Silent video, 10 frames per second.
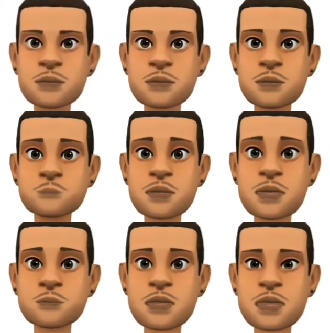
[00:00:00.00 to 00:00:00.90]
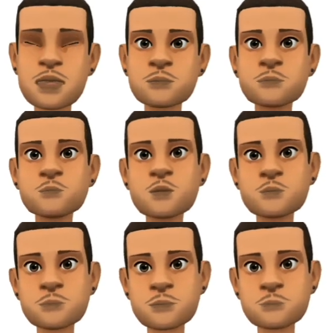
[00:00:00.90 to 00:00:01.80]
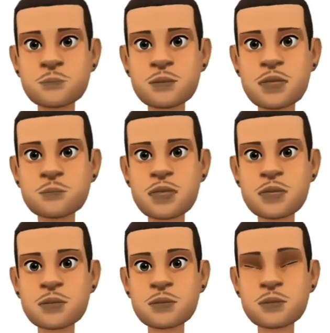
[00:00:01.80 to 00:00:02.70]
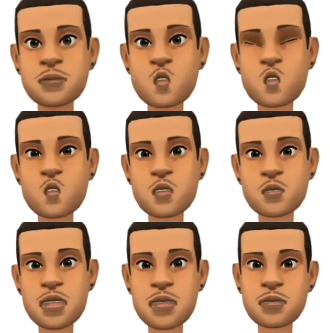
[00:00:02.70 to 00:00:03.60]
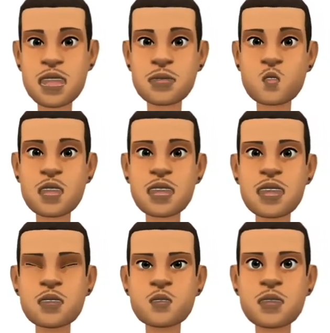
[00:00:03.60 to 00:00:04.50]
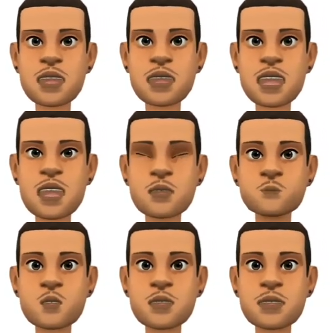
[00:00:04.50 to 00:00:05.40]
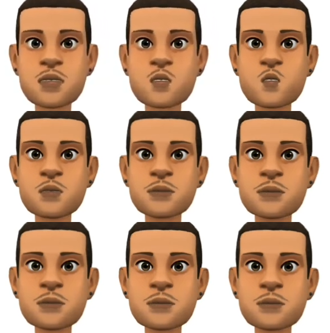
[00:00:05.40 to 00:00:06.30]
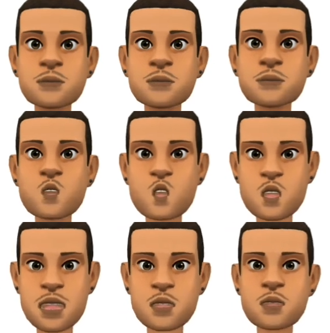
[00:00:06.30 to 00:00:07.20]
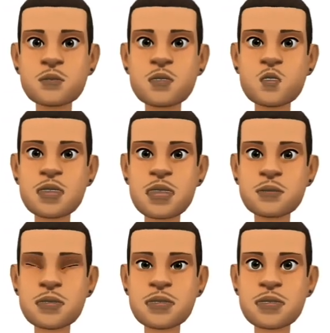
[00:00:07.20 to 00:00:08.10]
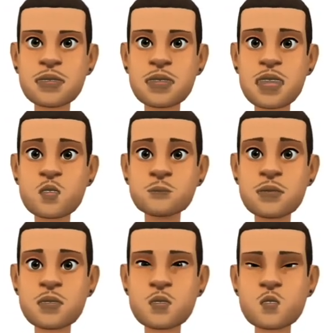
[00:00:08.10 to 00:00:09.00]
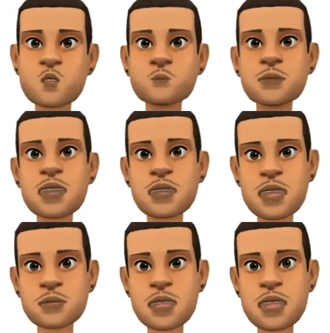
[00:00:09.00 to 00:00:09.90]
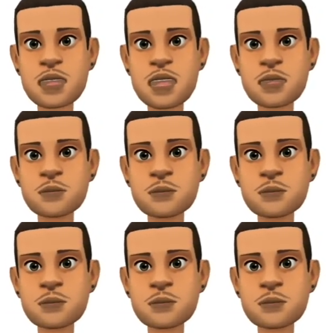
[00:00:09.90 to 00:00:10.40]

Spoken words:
We need a new education system, one that will ensure that more people can contribute to our GDP instead of focusing on only a few sectors.